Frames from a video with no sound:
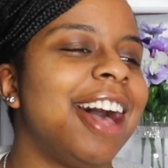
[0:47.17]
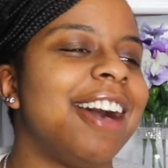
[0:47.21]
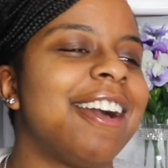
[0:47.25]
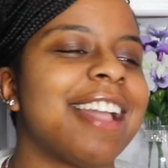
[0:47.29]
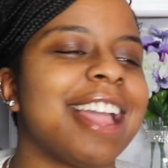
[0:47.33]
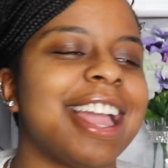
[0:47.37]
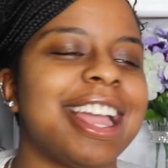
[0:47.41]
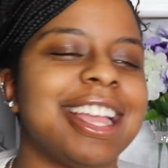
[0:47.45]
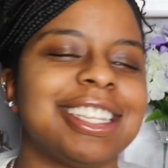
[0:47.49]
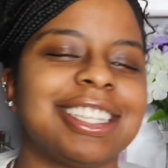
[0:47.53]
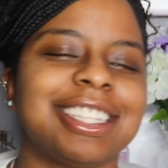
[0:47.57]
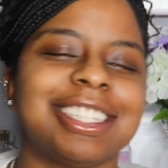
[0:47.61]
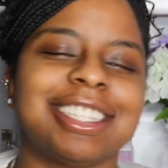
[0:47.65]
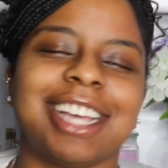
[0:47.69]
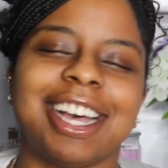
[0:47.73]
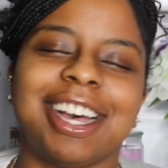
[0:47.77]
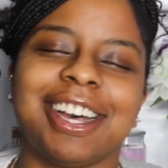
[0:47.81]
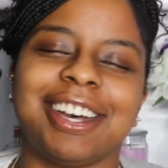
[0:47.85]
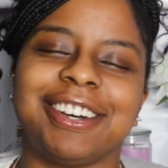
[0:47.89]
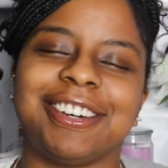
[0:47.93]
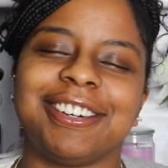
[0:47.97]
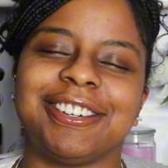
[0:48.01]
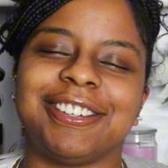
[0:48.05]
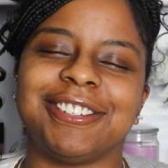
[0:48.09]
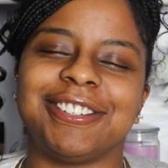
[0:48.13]
okay,
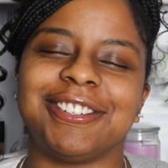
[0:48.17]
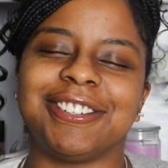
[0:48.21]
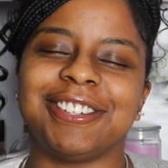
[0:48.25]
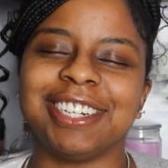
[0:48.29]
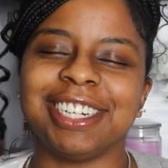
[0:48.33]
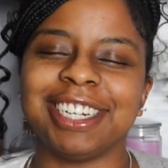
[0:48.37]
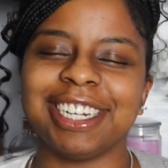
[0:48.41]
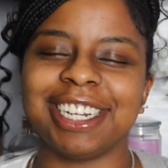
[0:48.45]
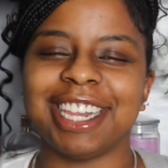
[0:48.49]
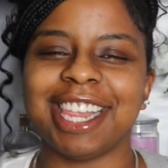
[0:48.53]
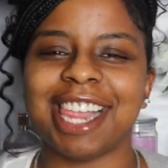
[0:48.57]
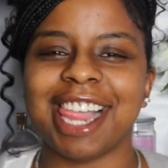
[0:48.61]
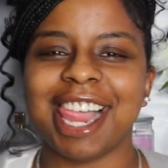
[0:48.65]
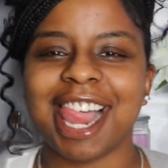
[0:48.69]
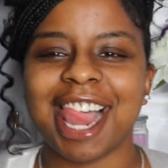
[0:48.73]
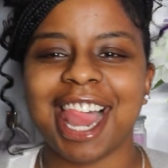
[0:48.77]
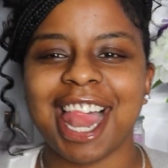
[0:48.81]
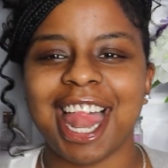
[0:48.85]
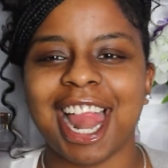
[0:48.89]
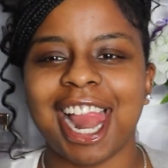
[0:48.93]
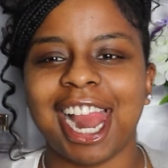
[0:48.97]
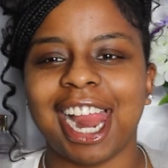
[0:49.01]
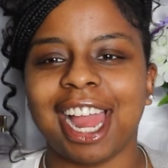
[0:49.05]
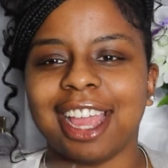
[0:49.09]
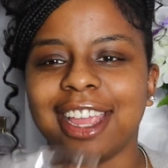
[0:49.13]
so
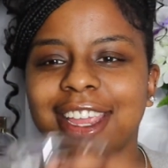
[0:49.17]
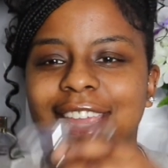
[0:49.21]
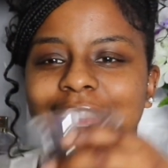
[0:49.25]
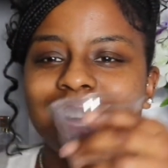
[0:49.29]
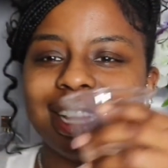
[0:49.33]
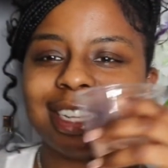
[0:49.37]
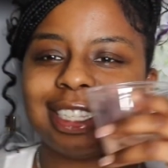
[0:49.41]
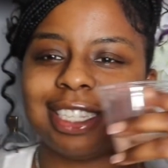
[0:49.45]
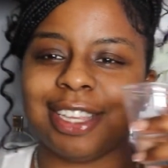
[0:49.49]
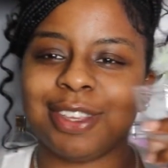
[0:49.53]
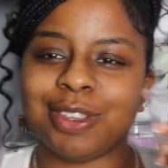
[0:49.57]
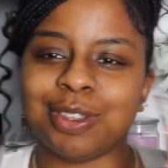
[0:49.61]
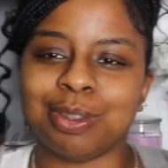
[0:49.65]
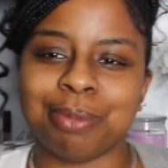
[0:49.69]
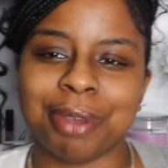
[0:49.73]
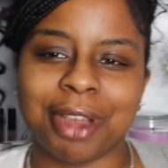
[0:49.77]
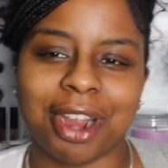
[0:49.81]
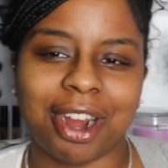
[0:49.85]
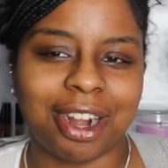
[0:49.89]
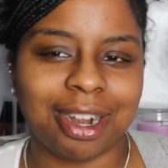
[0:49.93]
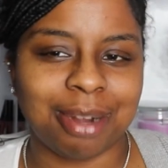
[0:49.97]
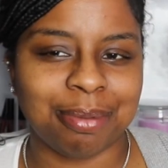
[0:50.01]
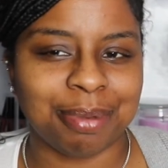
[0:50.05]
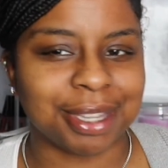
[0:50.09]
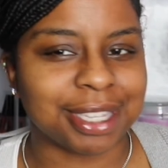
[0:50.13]
Y'all excuse me,
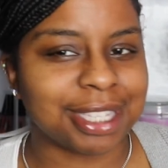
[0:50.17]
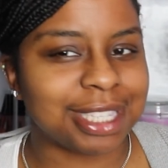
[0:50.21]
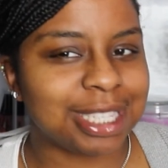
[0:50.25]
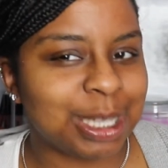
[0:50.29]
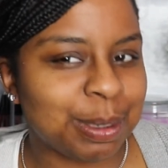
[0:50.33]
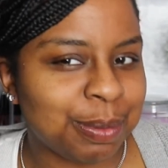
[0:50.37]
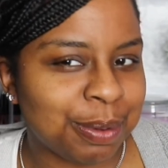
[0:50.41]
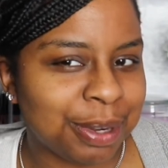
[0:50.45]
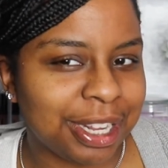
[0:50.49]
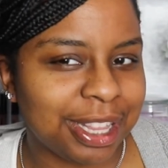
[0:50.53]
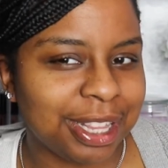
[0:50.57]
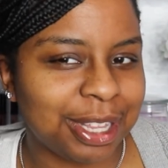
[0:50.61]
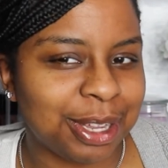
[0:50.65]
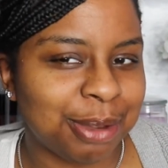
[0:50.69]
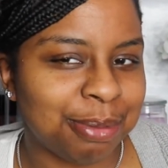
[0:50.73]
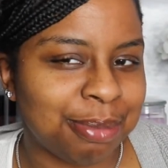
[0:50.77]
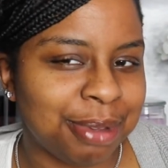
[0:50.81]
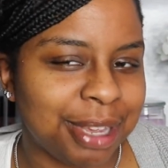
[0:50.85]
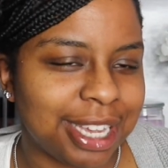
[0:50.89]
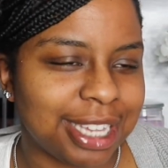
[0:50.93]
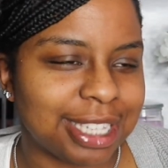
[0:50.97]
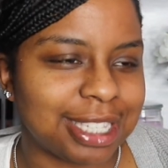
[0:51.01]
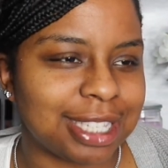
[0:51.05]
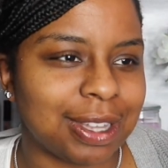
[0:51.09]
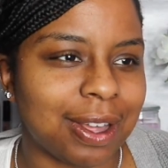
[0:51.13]
I already been sipping a little
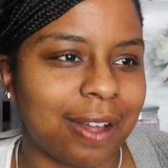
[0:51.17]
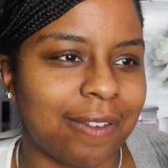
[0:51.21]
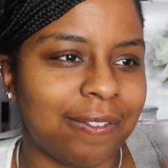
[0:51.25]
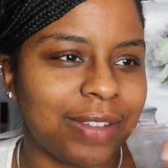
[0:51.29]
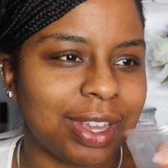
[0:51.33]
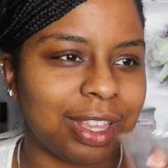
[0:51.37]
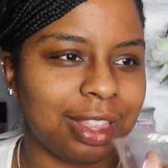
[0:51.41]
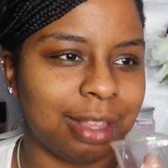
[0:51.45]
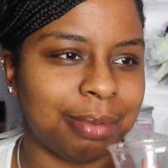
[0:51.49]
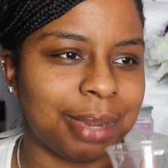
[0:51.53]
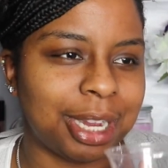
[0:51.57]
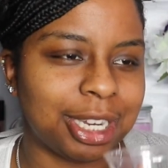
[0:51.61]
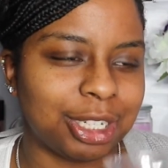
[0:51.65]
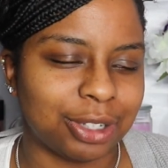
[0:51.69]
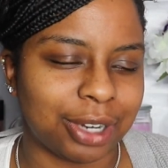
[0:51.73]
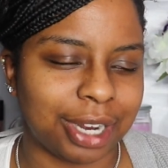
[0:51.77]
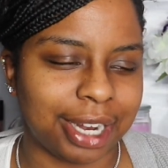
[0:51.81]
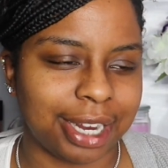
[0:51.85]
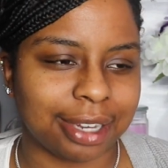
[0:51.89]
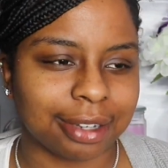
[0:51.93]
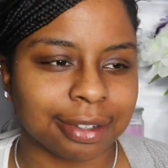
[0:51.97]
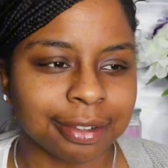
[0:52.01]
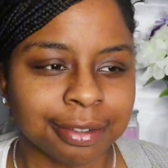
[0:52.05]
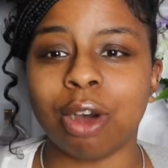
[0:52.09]
bit, so I'm feeling my drink.